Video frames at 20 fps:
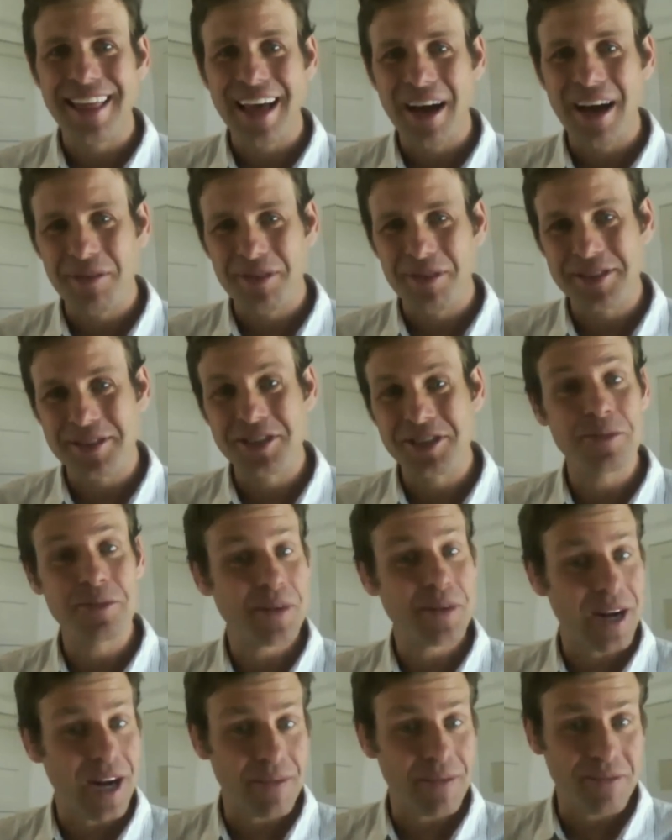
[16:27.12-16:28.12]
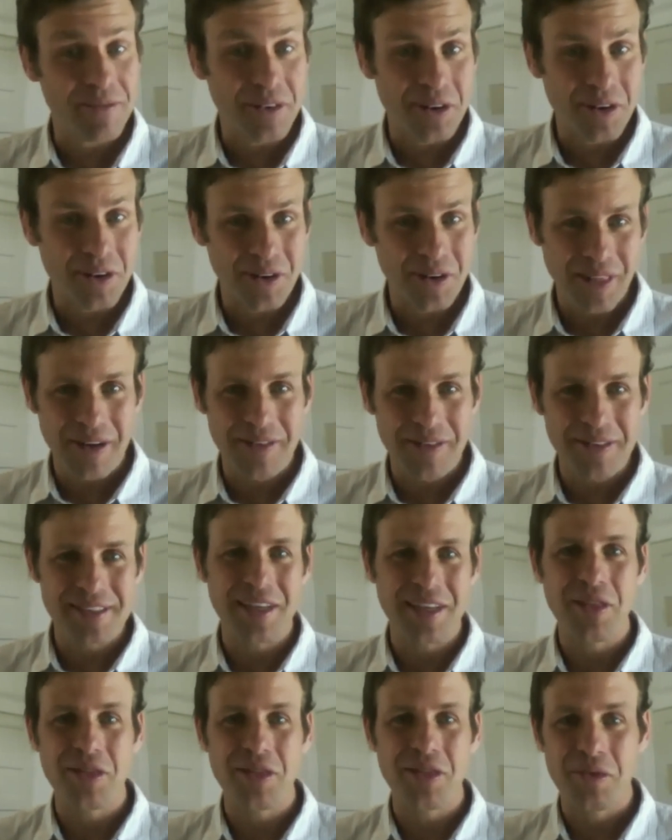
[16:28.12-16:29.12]
That was super helpful. That
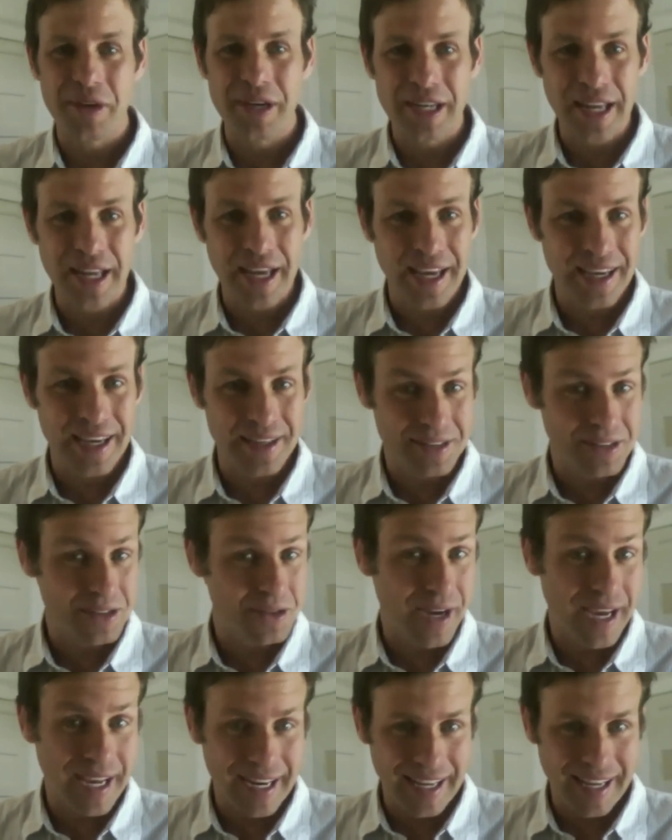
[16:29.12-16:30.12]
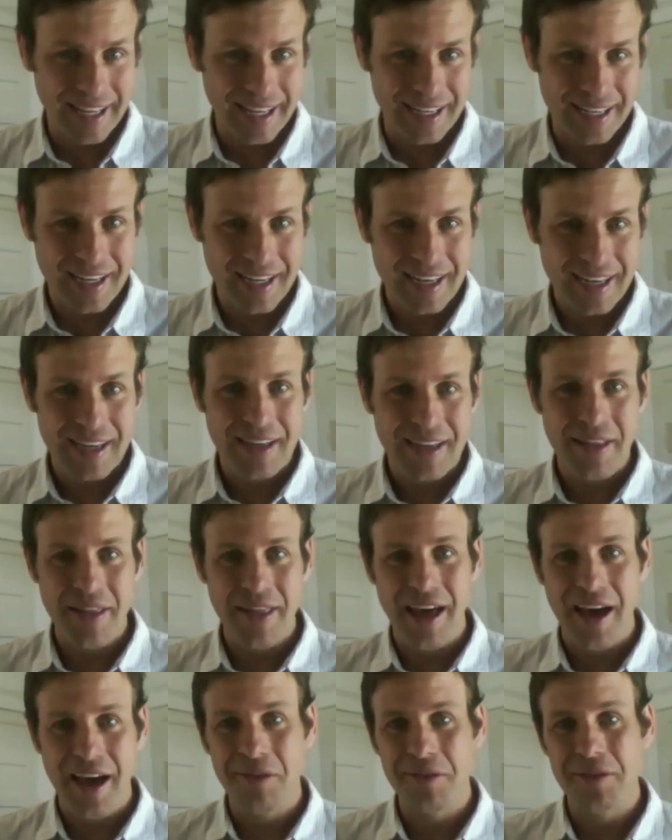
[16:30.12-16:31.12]
was a 3-day training
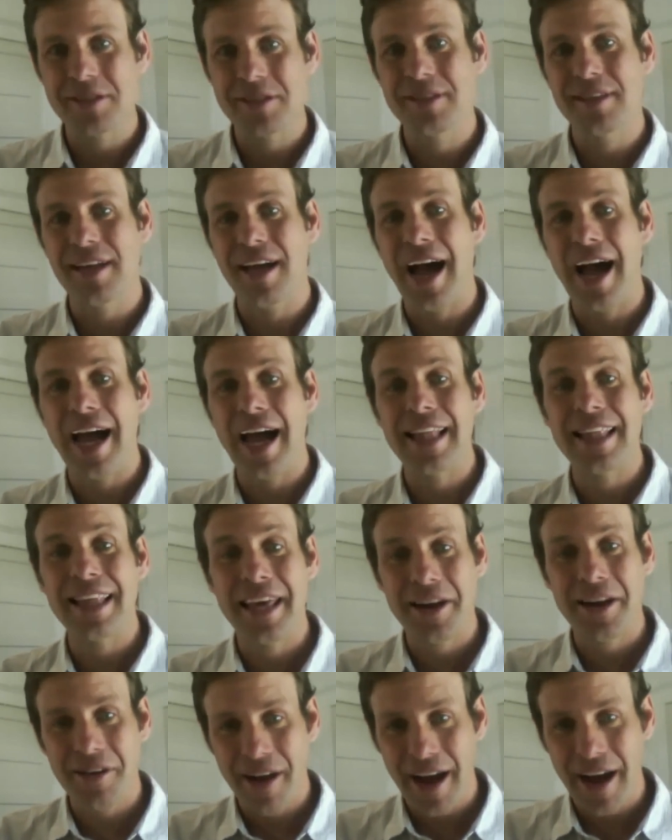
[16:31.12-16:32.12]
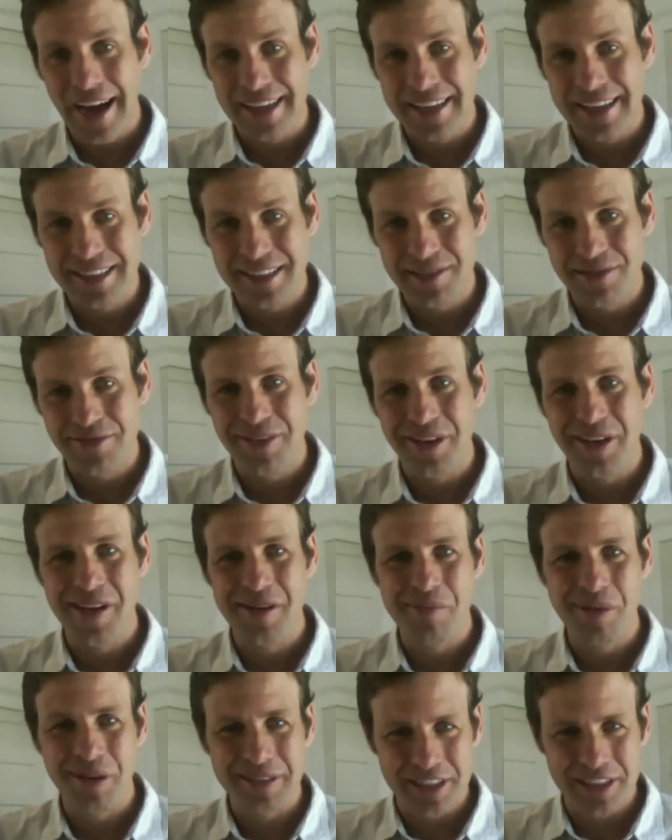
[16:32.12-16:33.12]
that was highly interactive, very
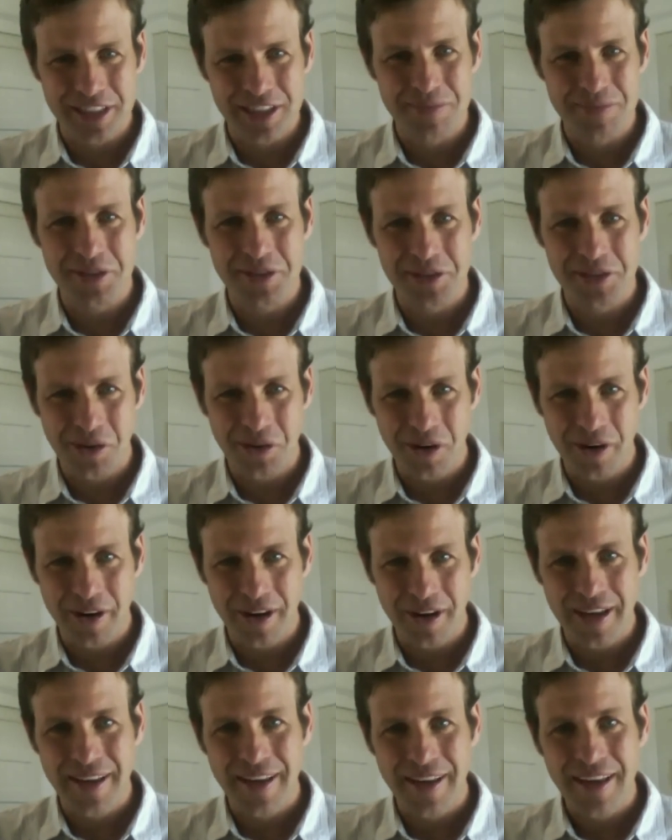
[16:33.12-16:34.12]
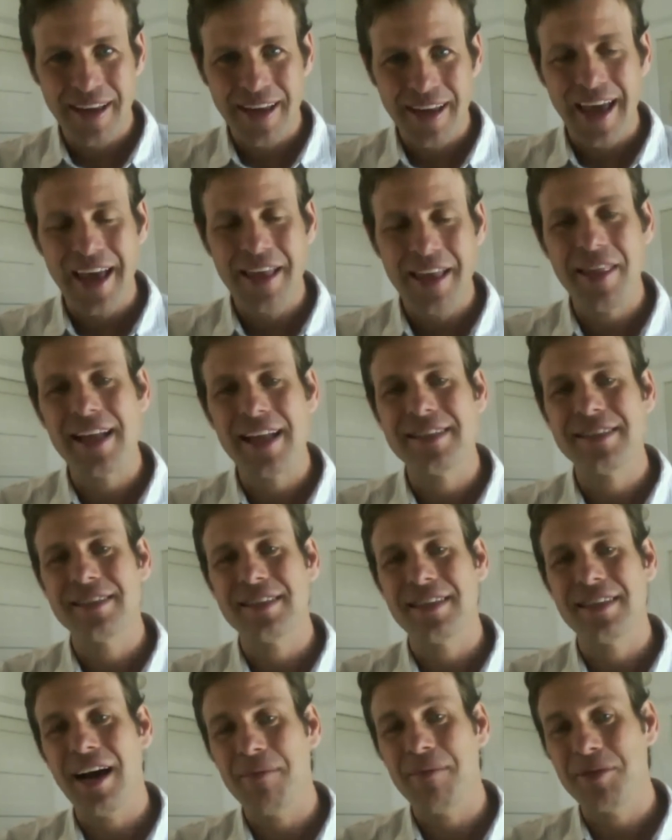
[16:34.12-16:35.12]
participatory, and that's
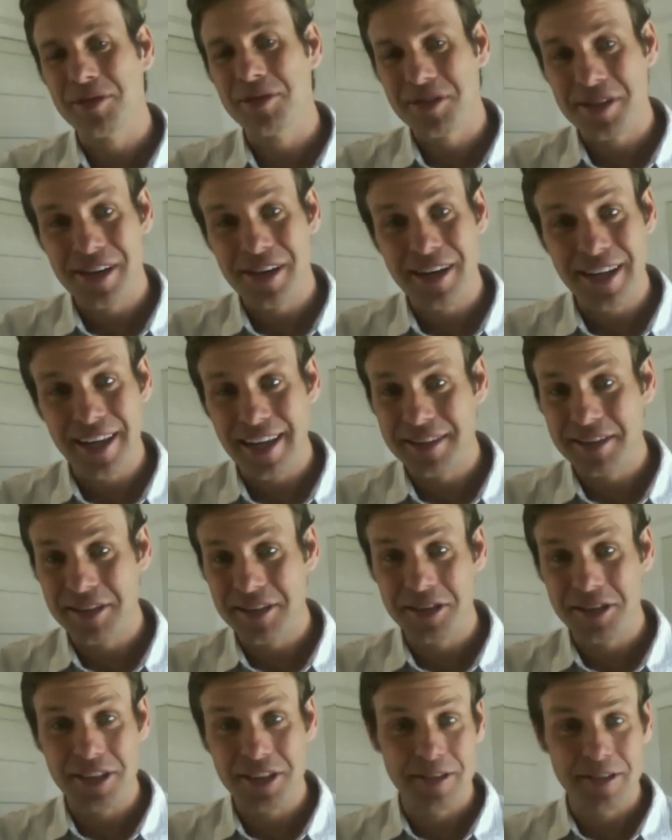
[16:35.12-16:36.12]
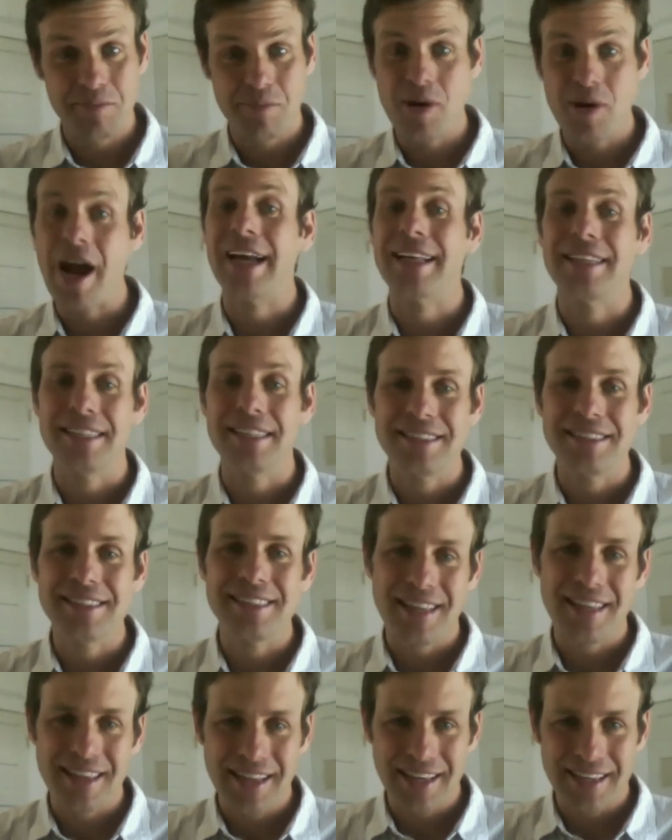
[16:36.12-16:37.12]
an opportunity to just
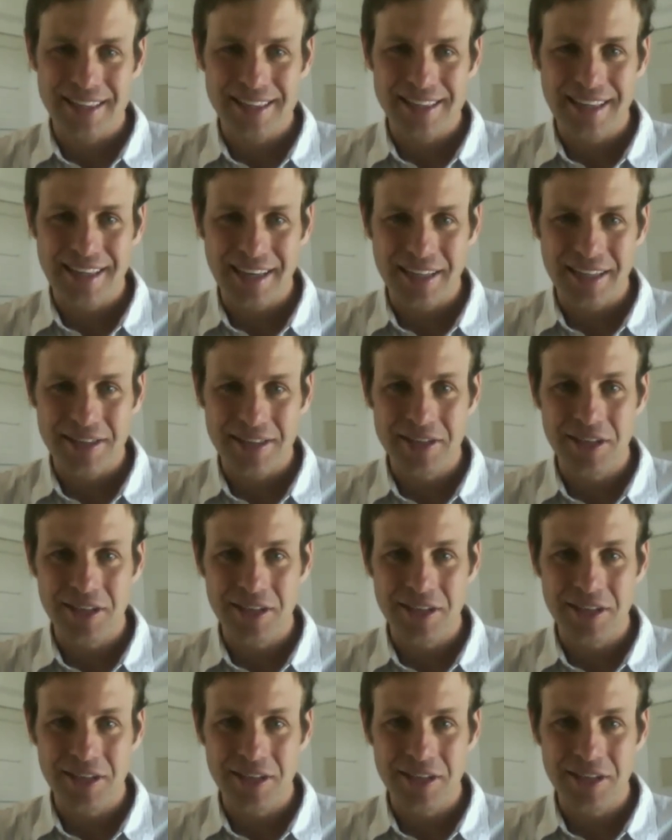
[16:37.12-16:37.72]
practice these things.